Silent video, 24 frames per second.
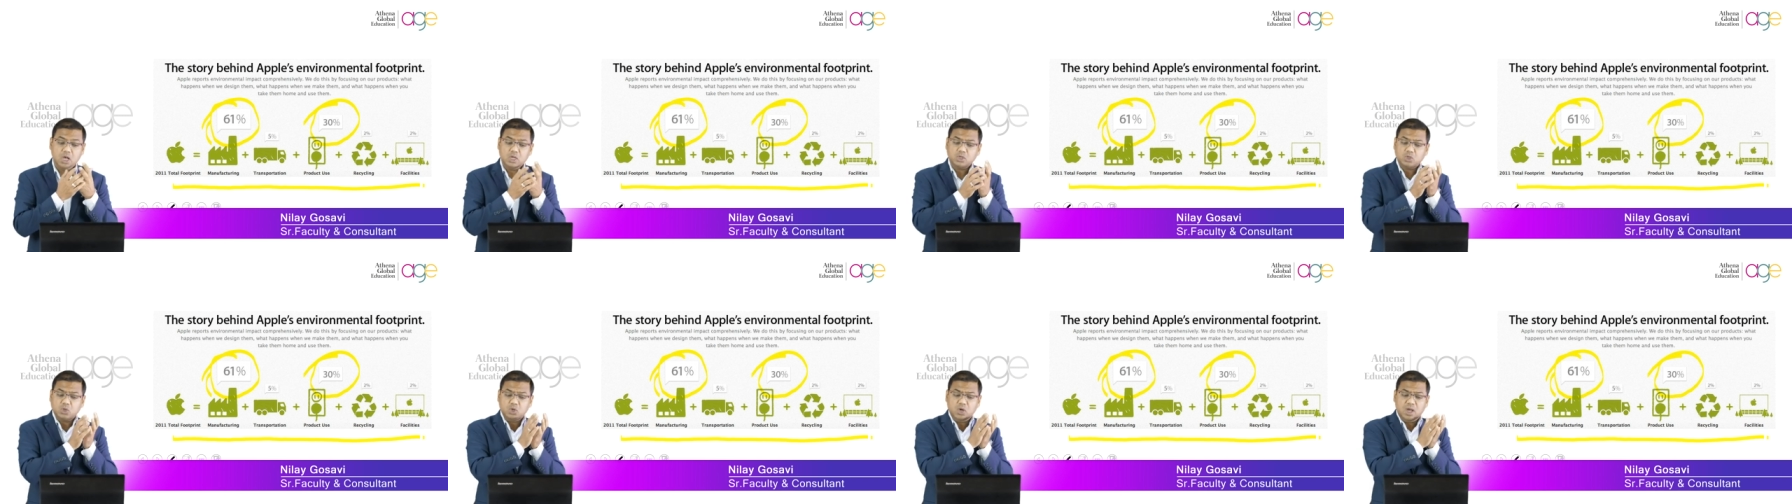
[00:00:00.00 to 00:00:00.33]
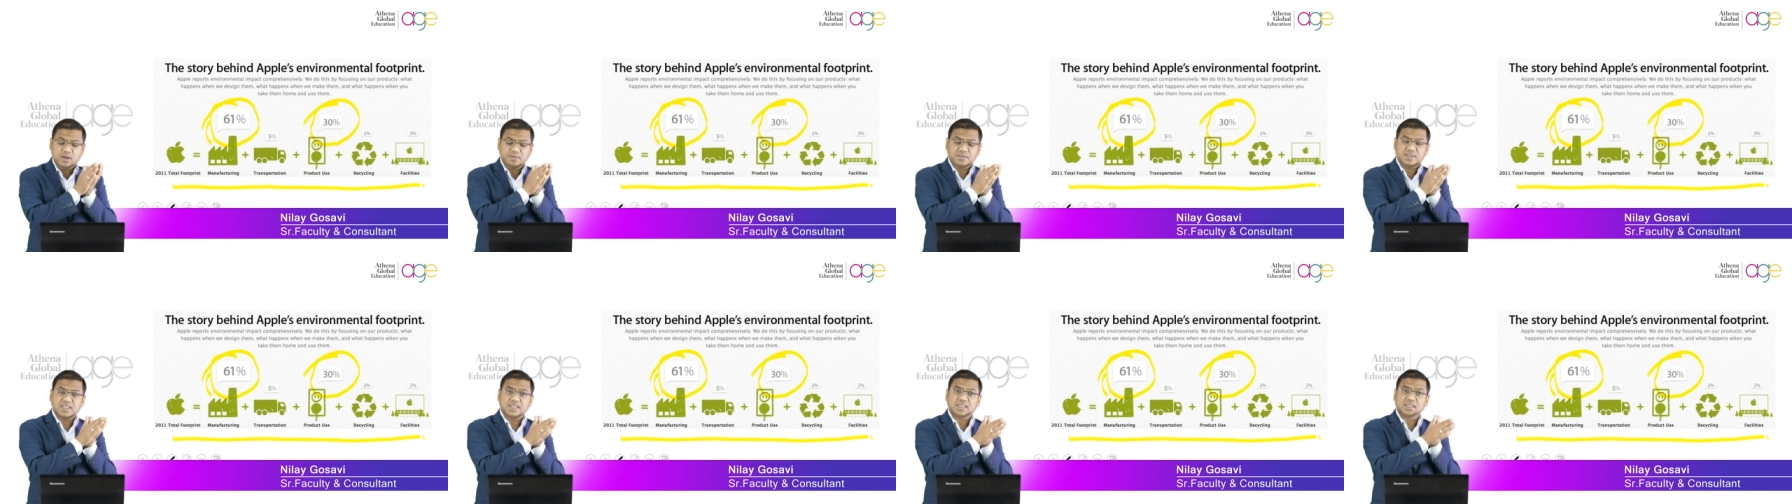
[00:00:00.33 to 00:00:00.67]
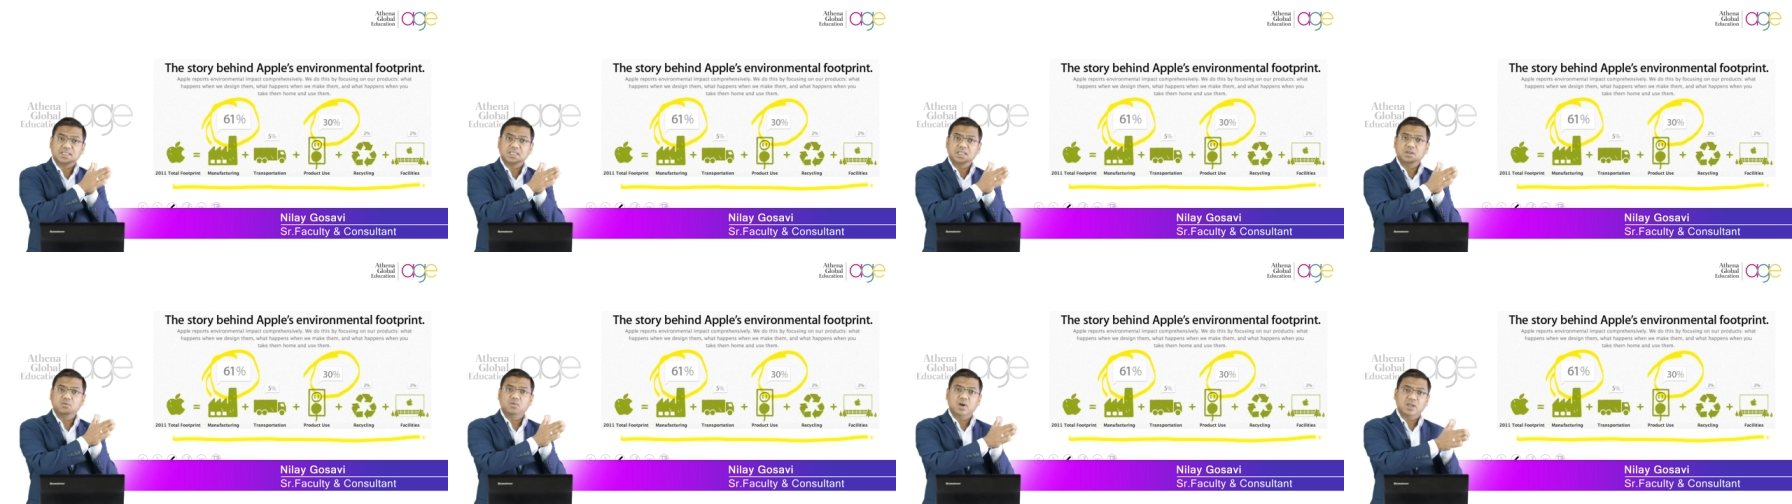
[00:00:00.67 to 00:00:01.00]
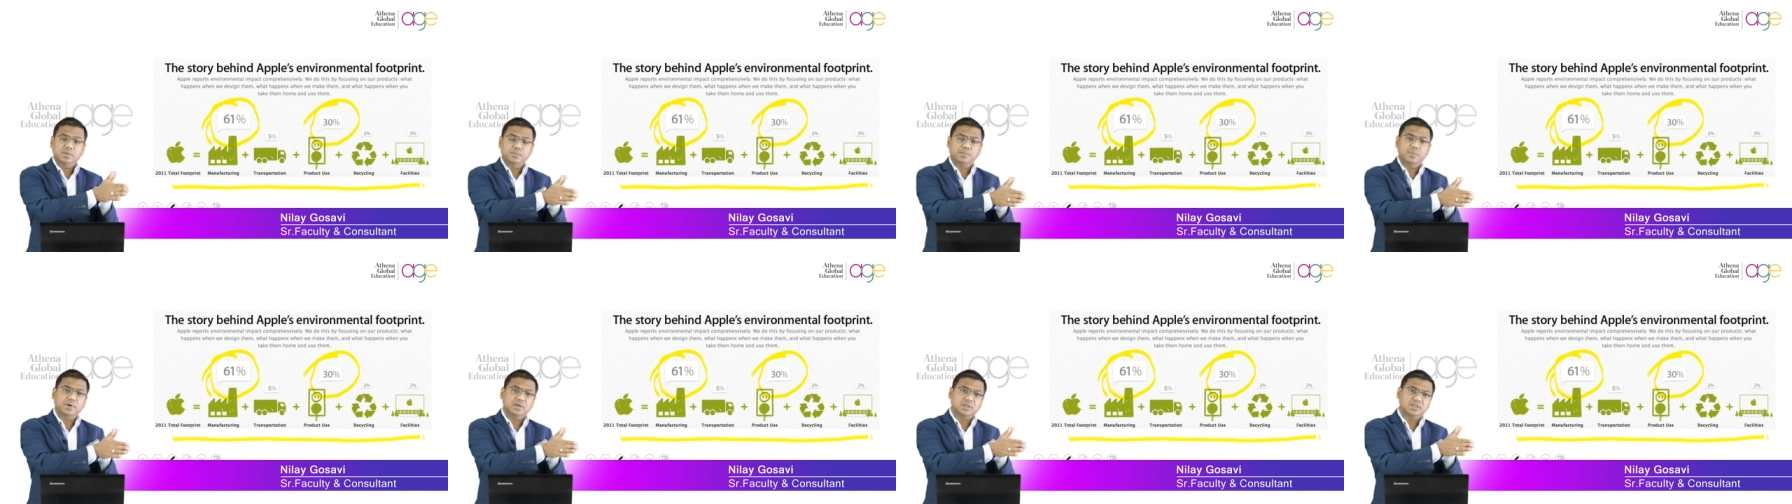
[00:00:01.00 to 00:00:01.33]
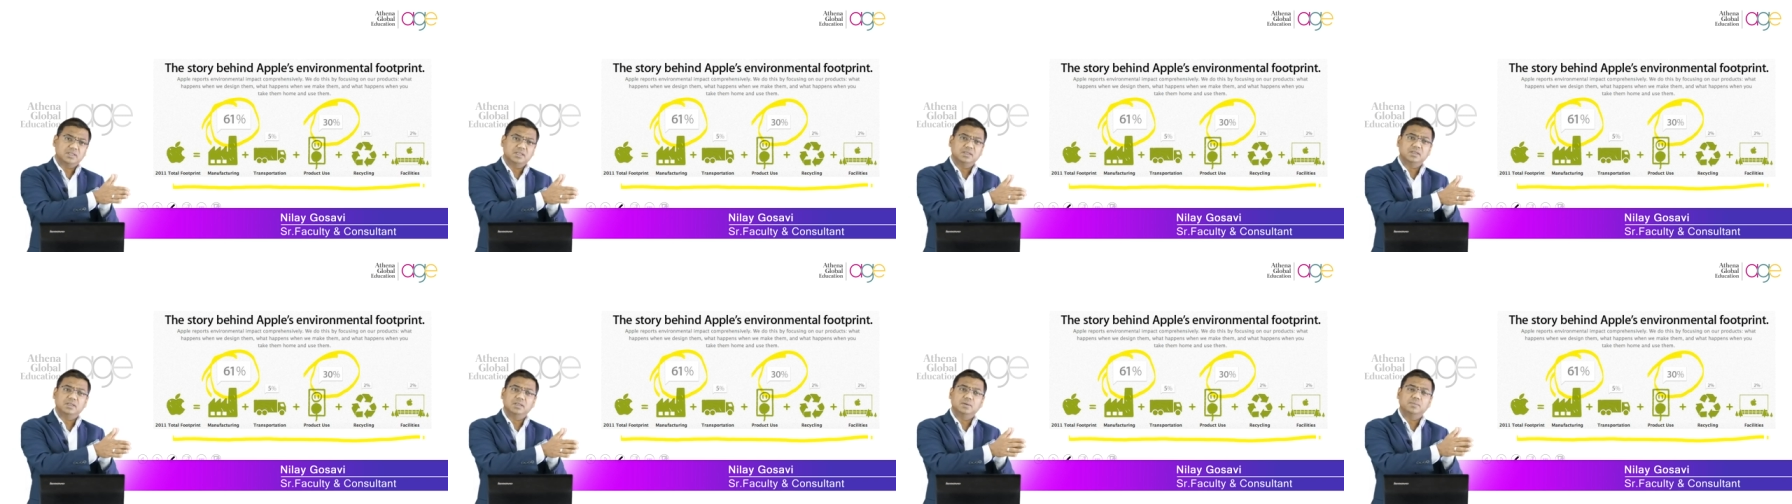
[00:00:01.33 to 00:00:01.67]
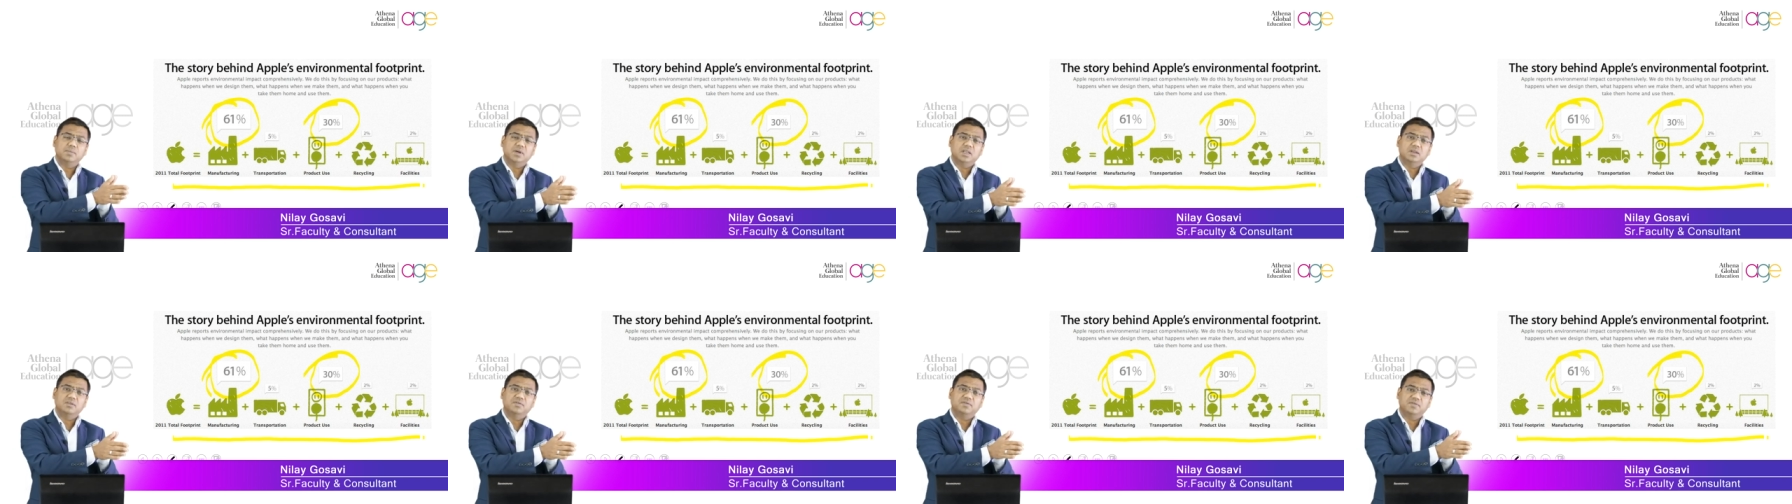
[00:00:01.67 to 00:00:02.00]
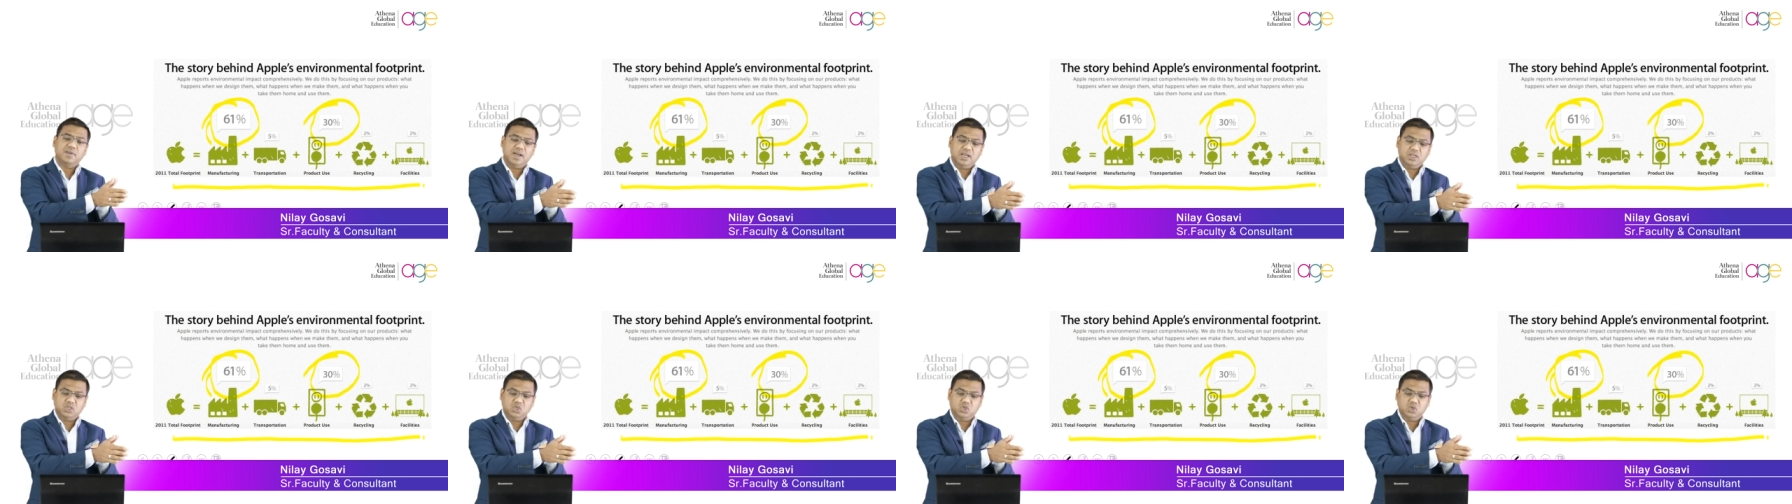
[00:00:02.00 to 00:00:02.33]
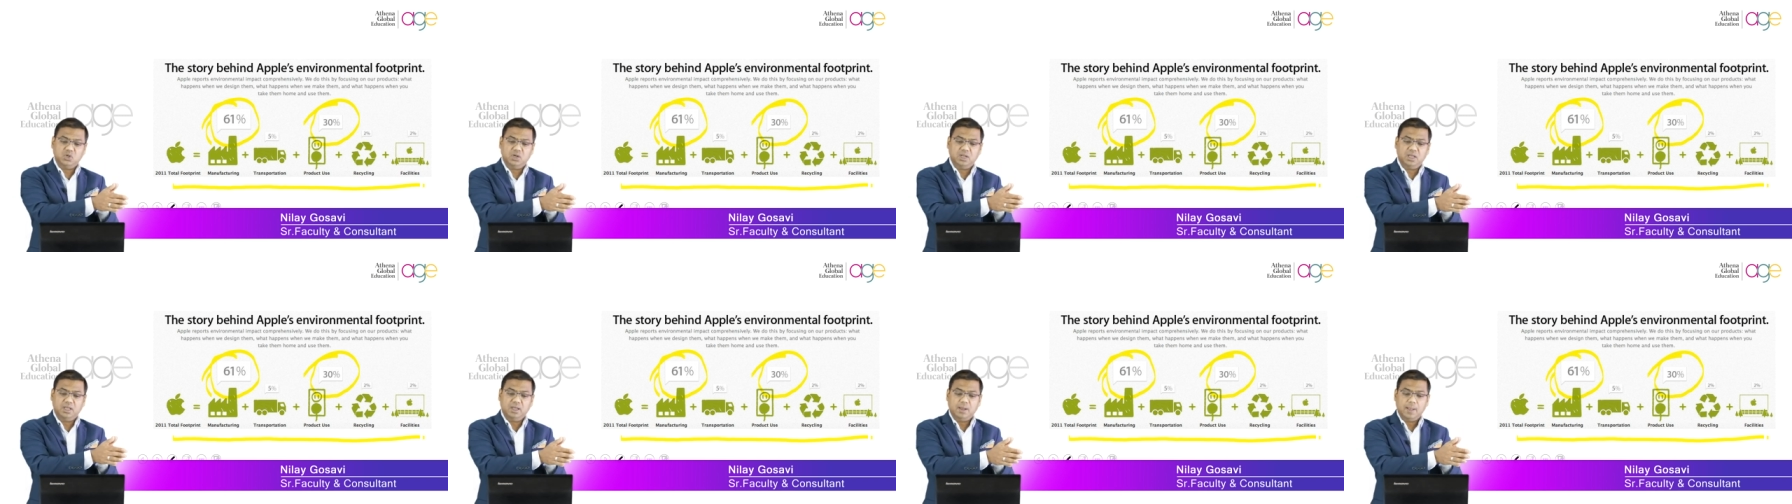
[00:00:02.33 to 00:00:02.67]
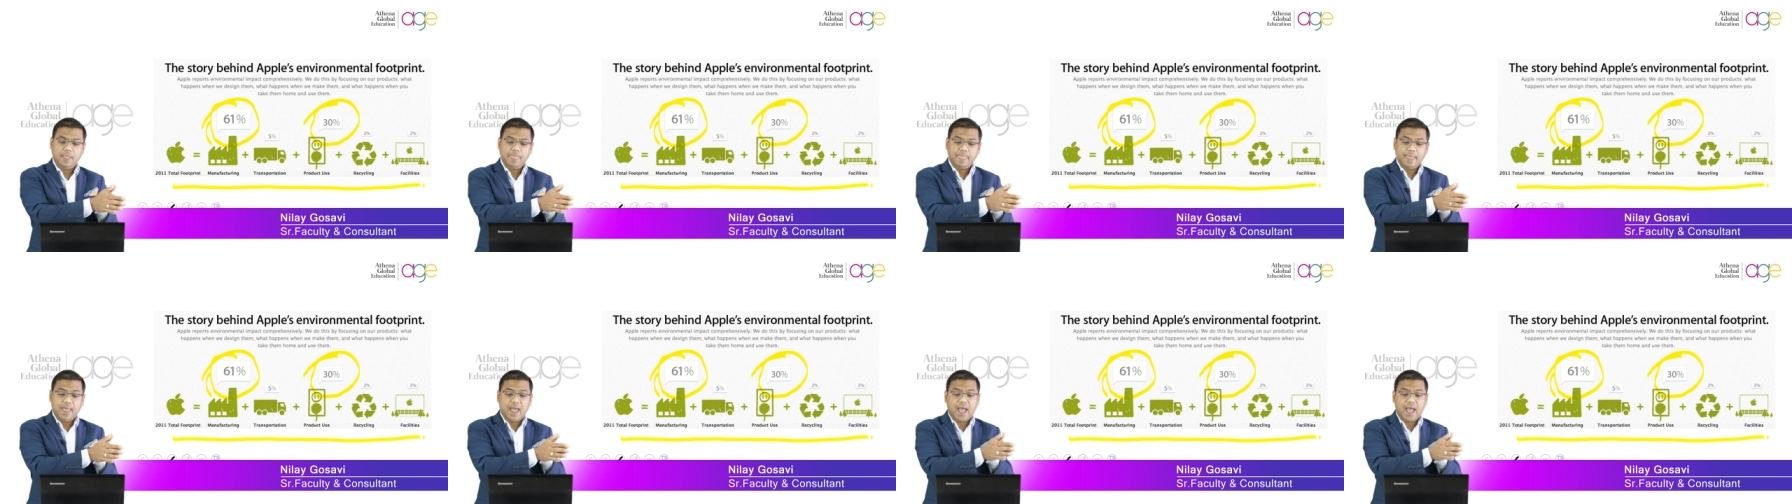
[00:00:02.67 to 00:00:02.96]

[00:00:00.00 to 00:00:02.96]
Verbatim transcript: So you have 61% in manufacturing,